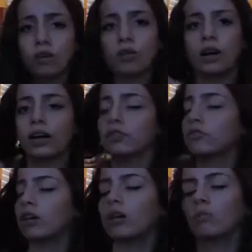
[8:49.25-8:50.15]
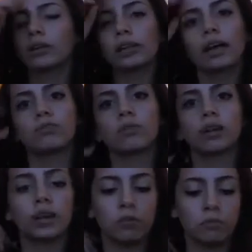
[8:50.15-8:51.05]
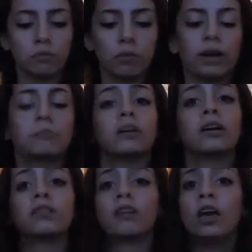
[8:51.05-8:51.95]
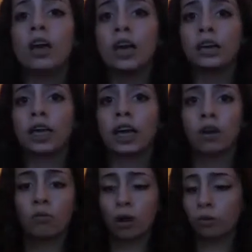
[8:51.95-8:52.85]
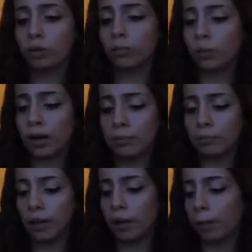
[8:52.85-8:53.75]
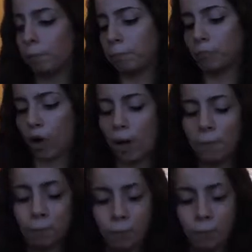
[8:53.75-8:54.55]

So I just got one last one, and it was white because can't go wrong with the white um, bra.